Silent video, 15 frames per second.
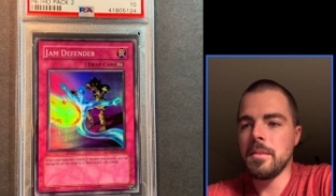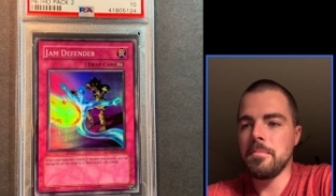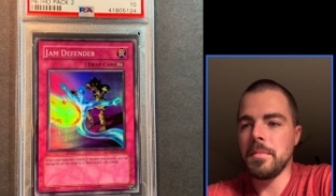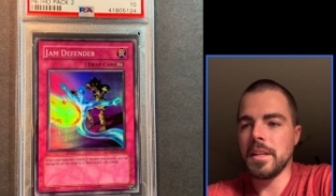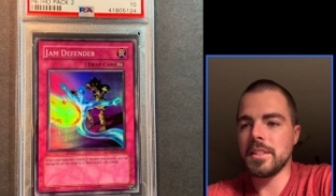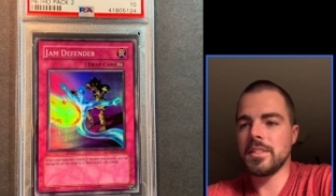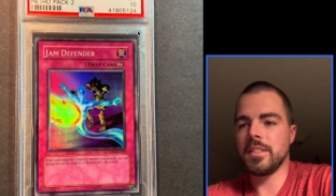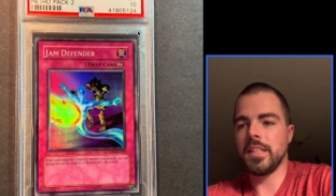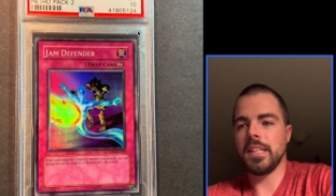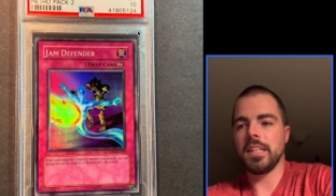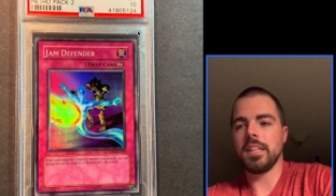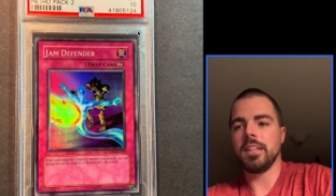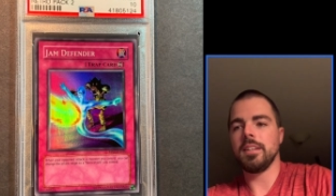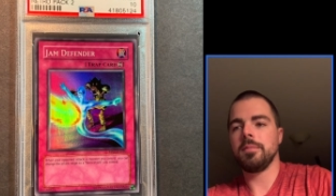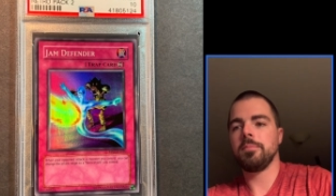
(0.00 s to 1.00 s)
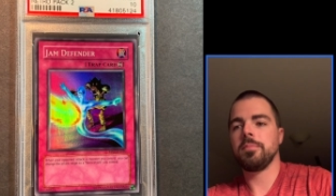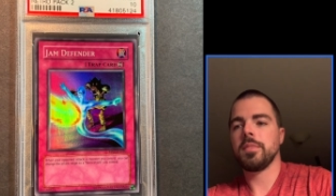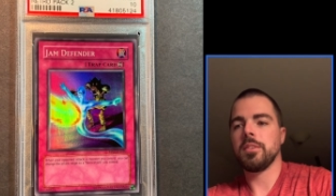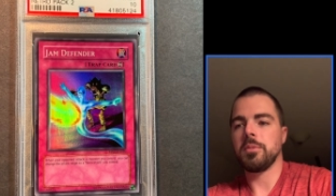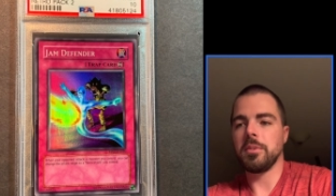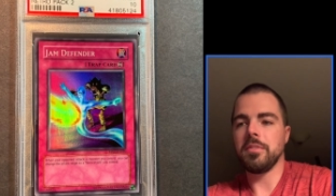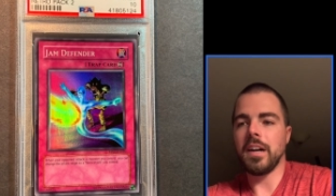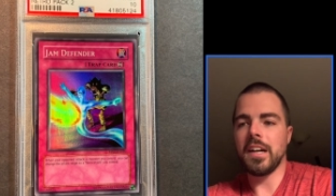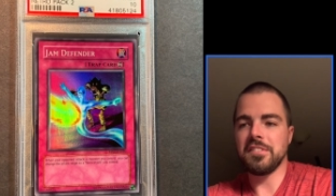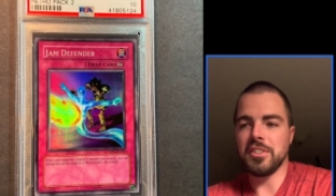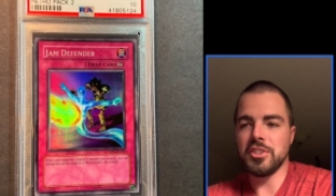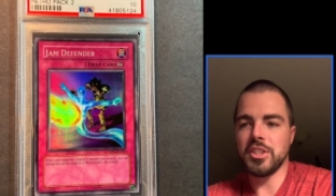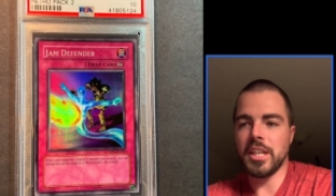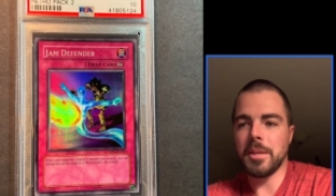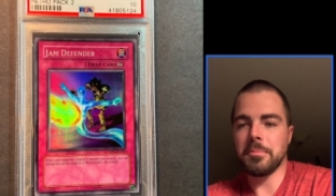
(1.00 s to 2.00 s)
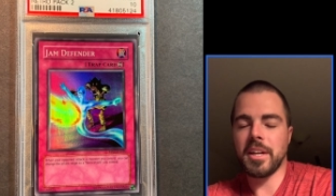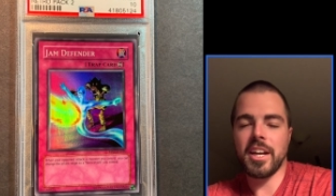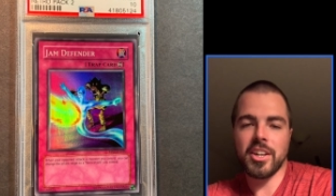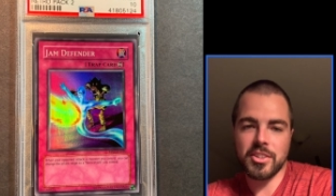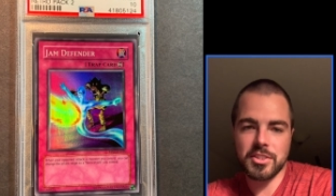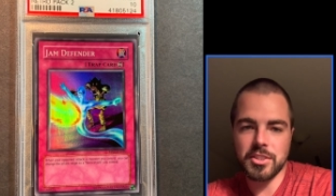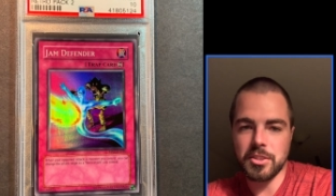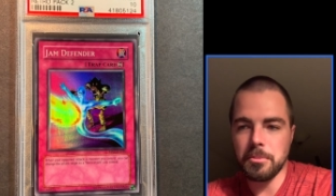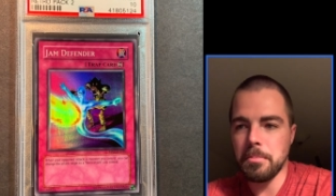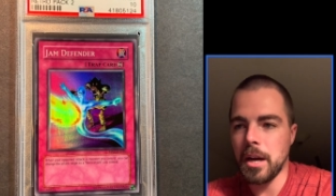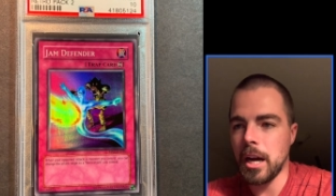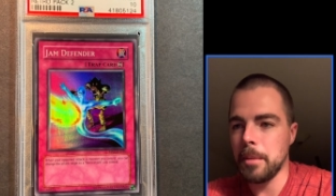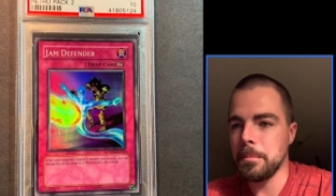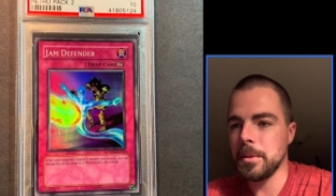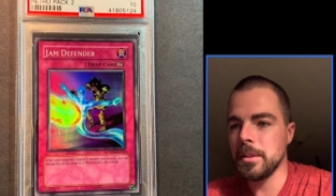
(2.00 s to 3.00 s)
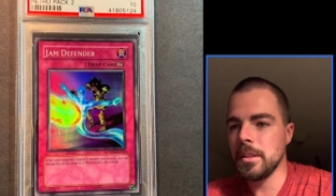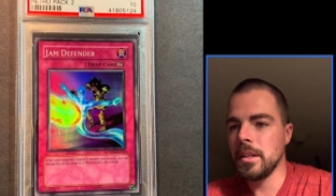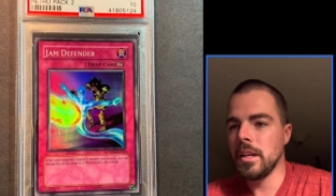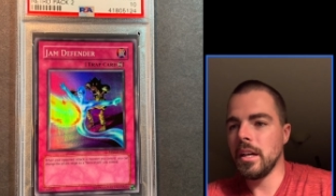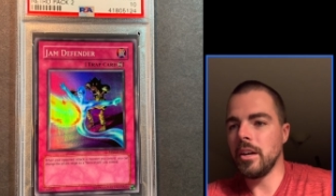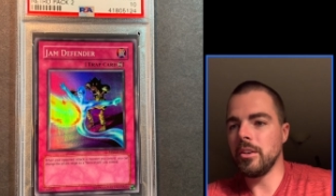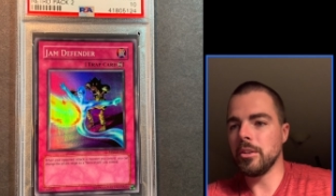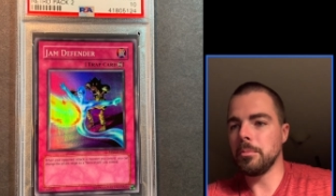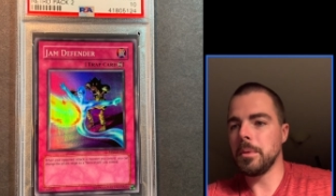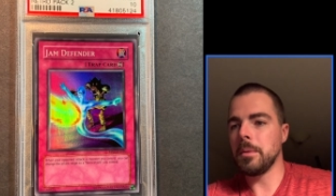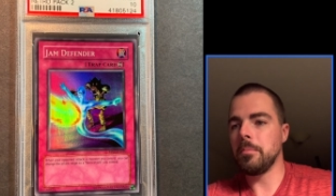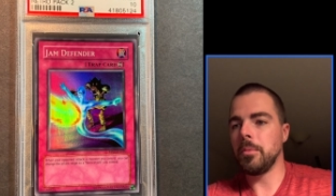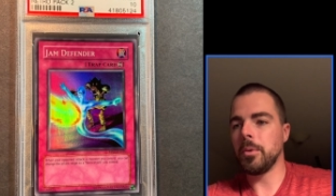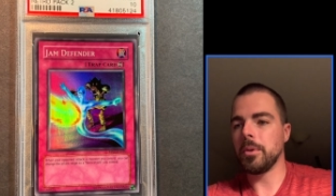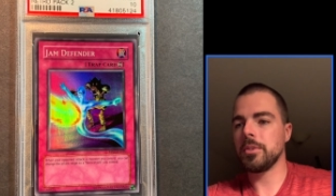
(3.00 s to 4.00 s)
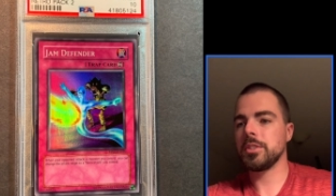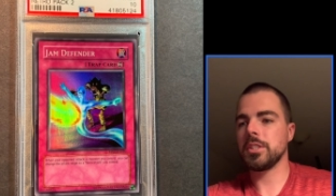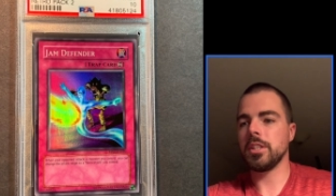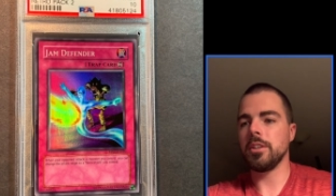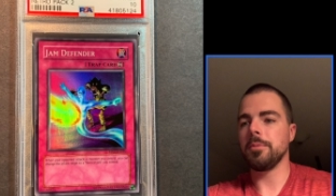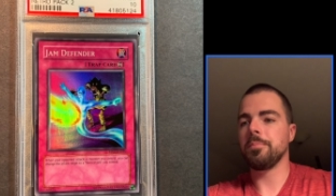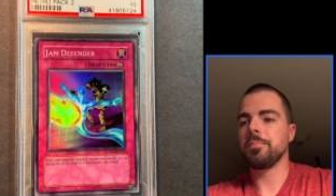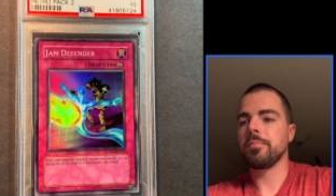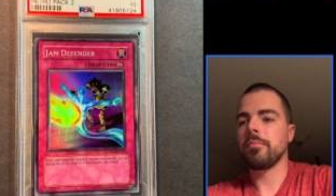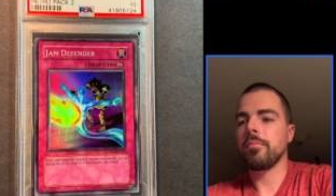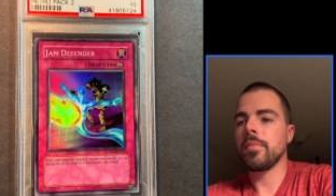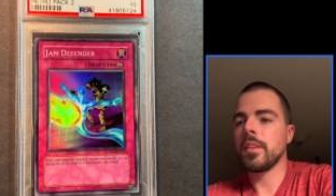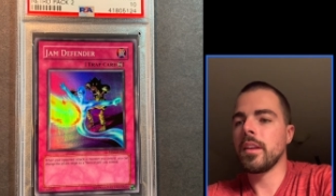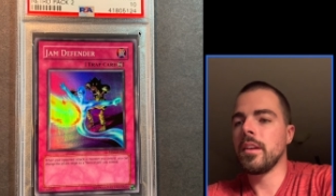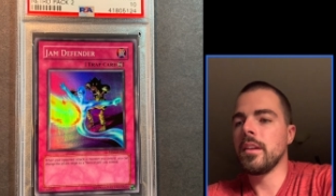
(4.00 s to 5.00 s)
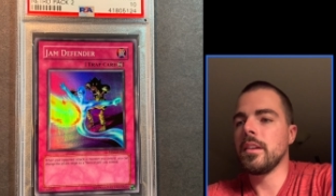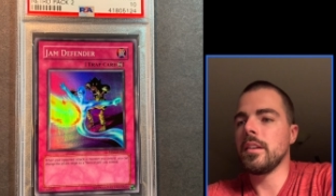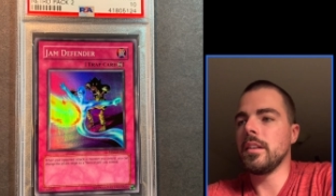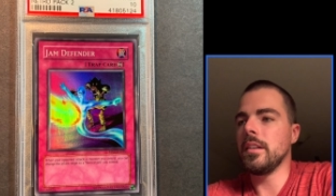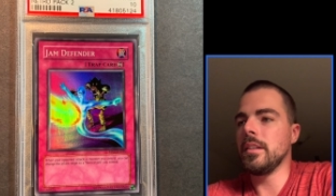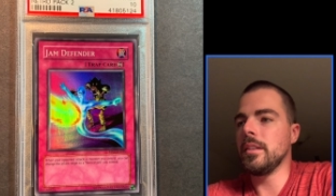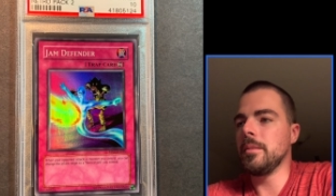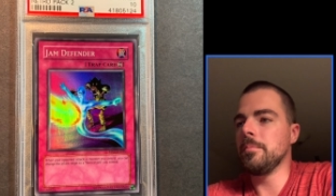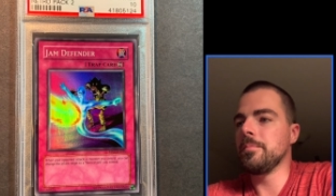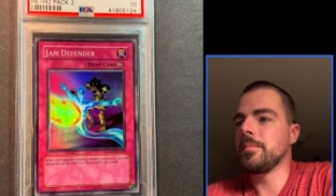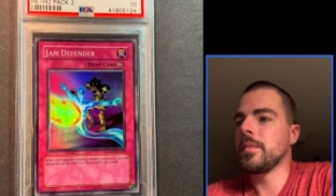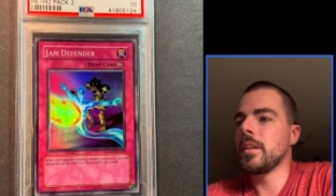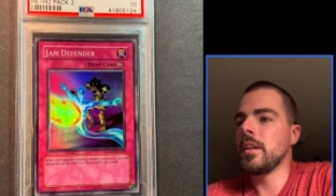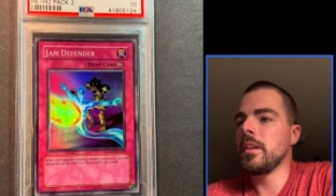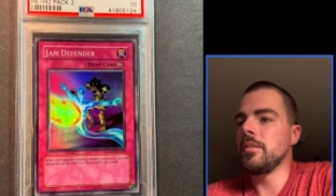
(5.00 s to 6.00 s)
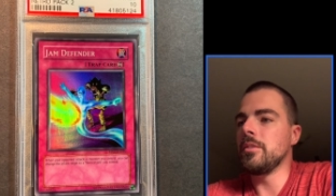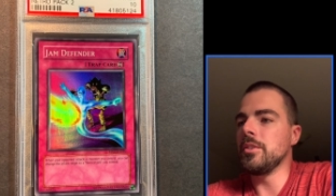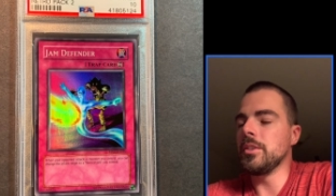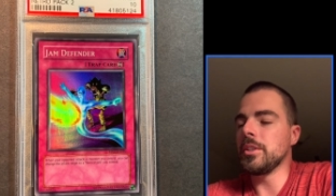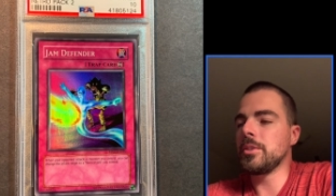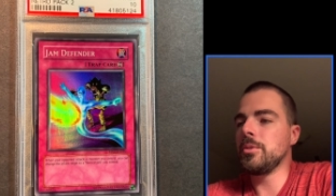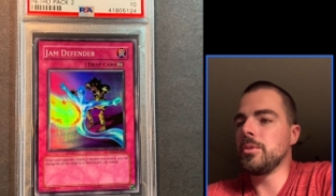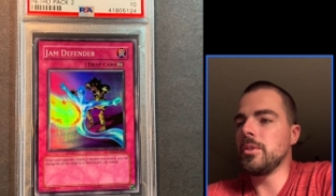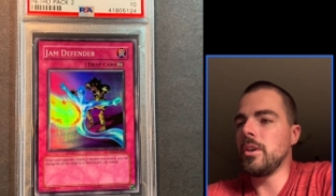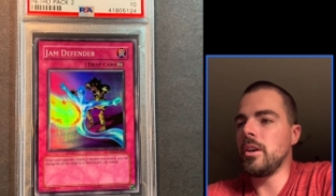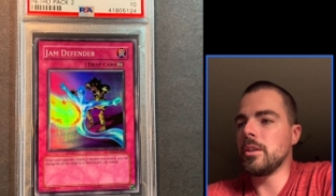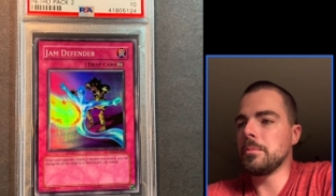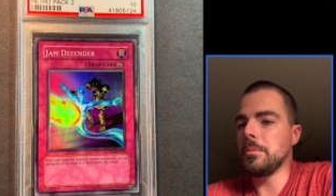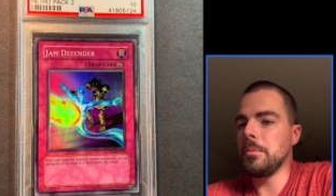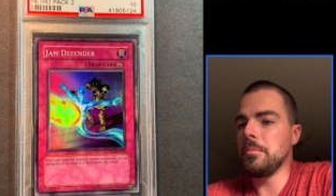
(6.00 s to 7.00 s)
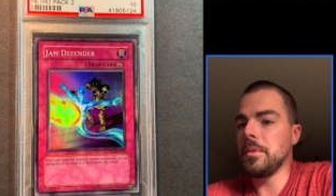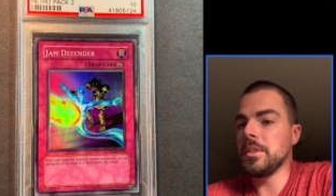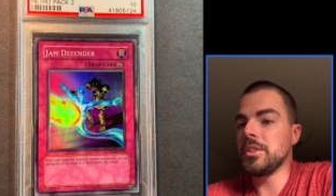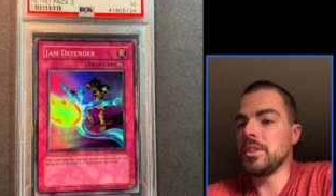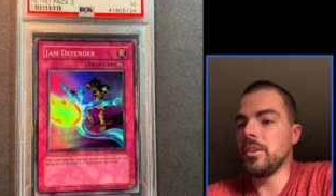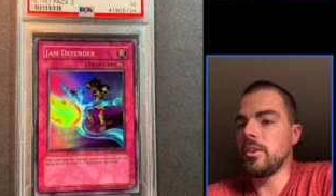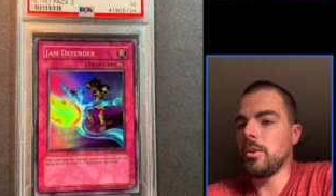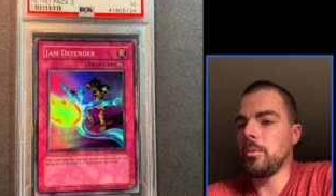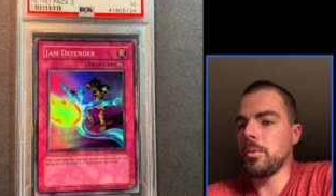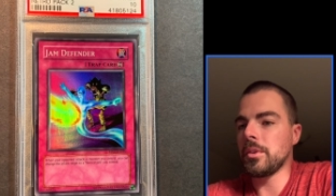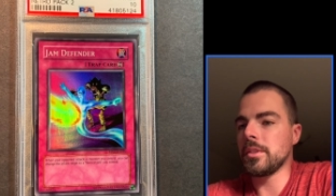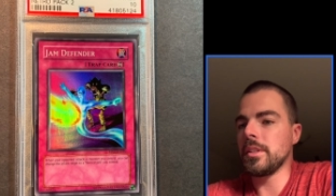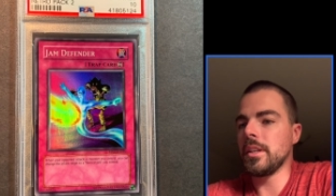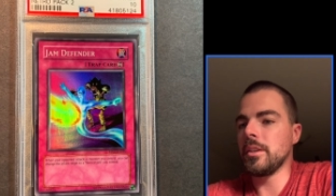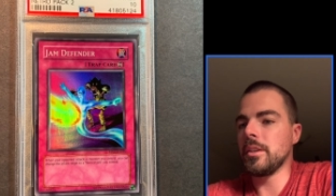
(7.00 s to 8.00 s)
makes the uh, revival jam character pop a little bit more. So um, really cool honorable mention artwork there